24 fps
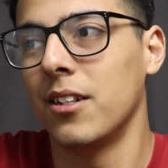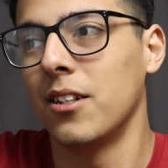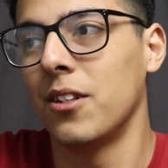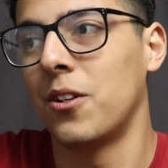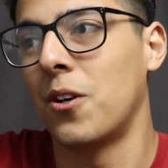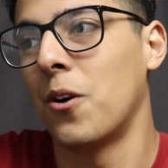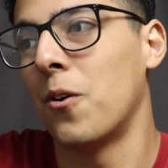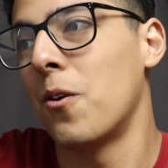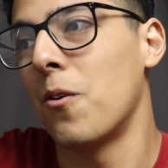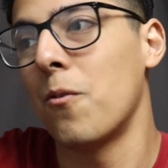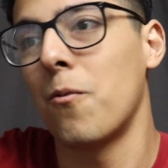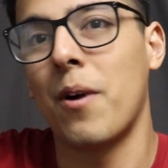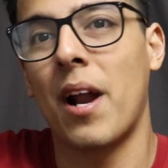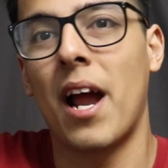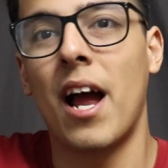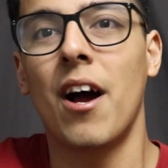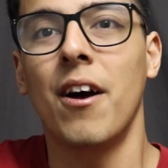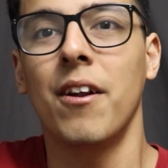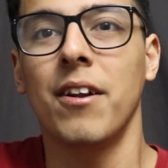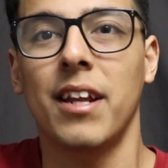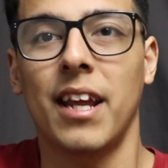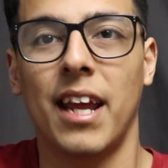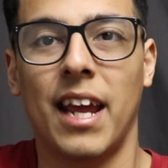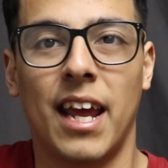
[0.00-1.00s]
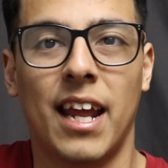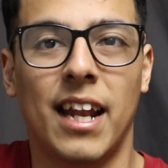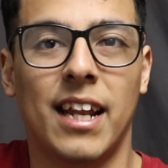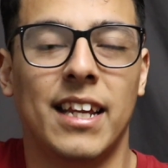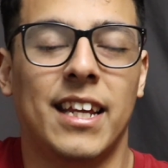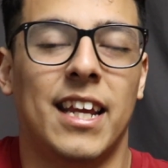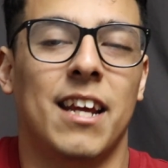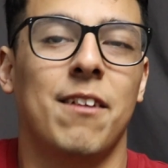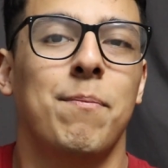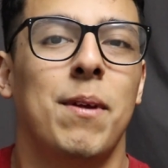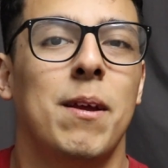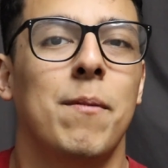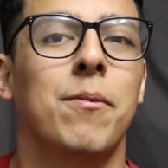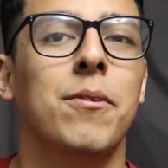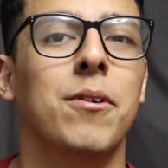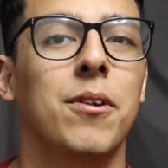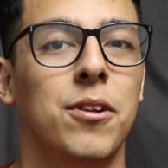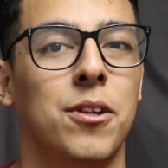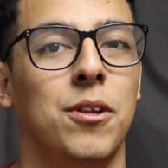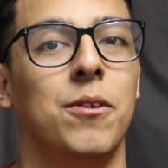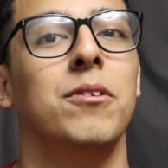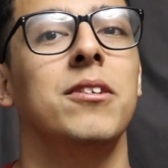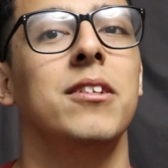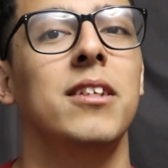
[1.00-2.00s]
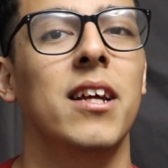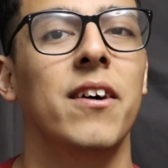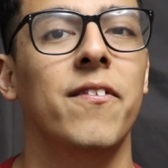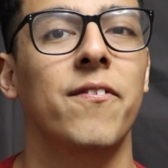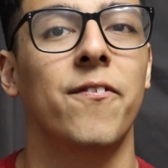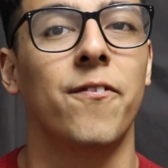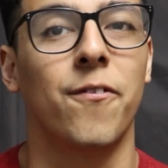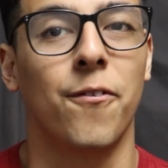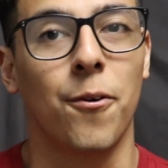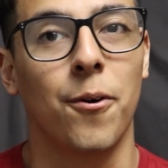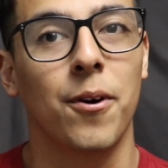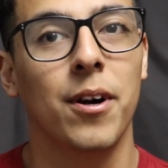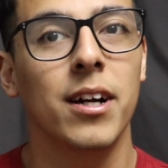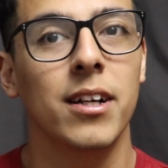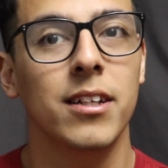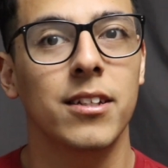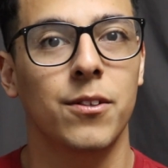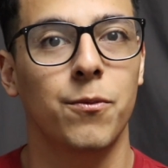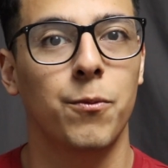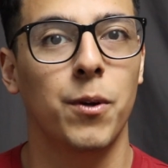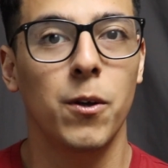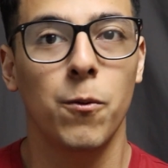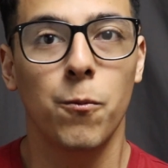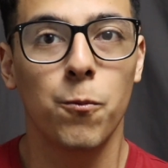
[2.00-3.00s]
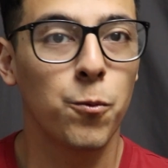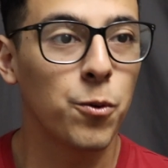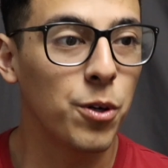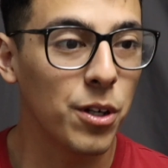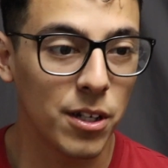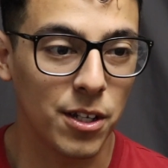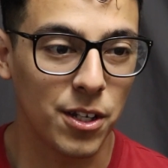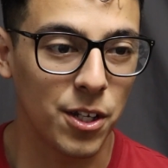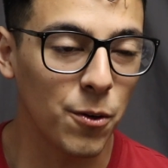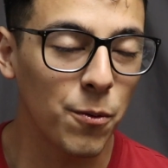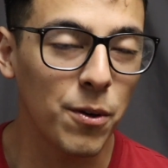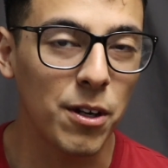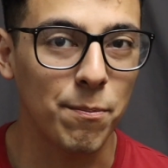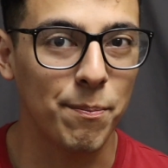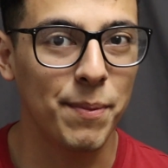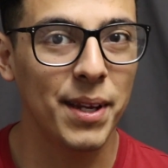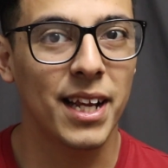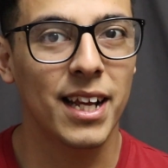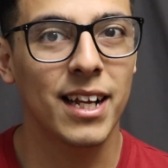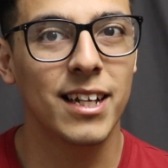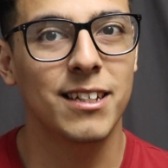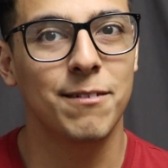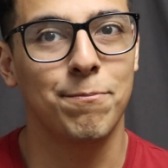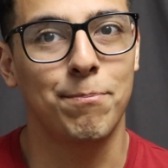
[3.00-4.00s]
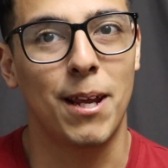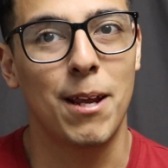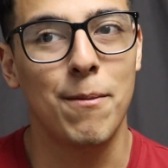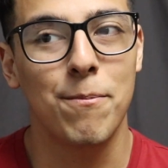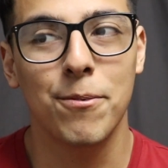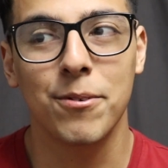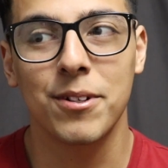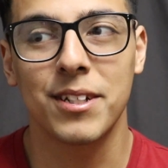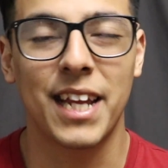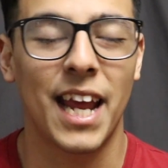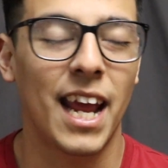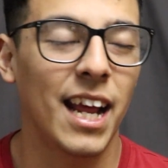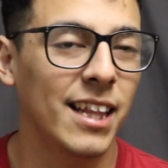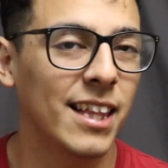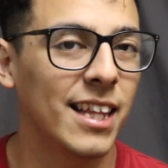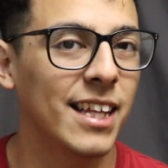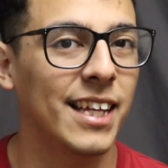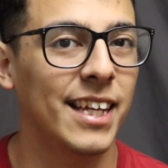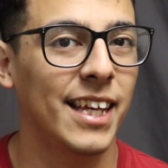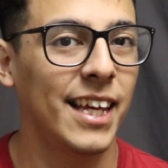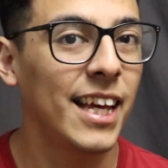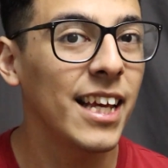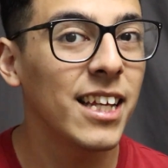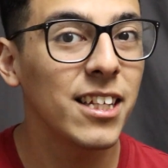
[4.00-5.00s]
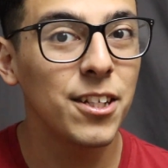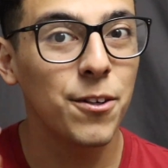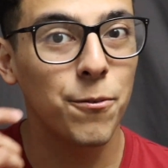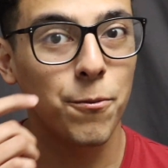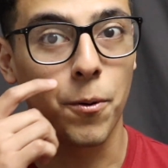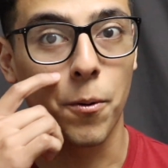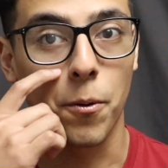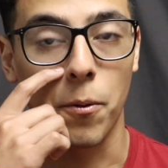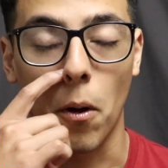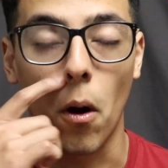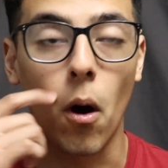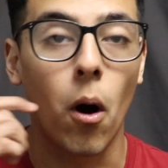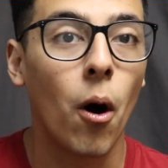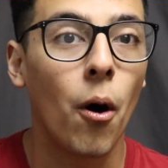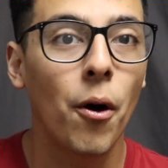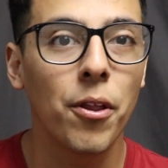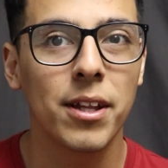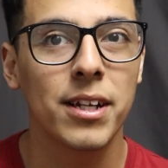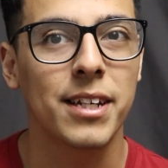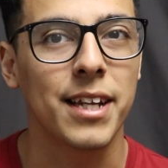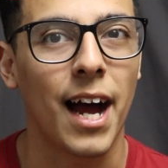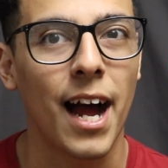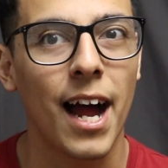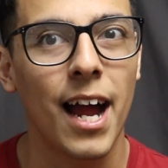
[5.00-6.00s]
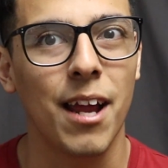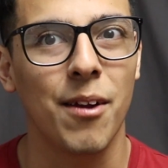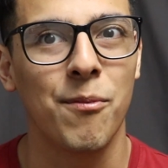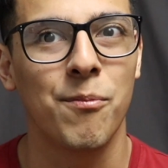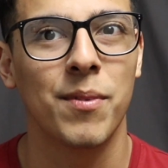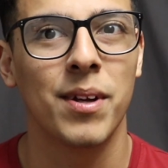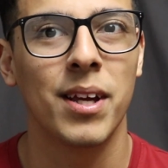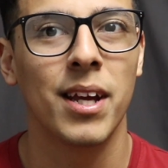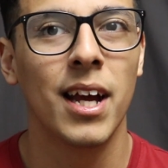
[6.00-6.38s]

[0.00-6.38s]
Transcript: go around and get people to do stuff for us, we would do it, because people take the easy road all the time.